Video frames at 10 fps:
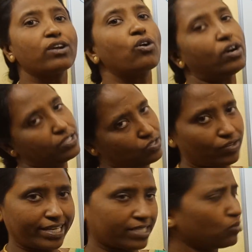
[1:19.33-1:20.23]

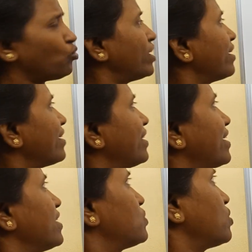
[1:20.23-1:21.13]
consonants. What are the
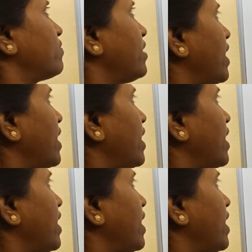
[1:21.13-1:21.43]
rest of the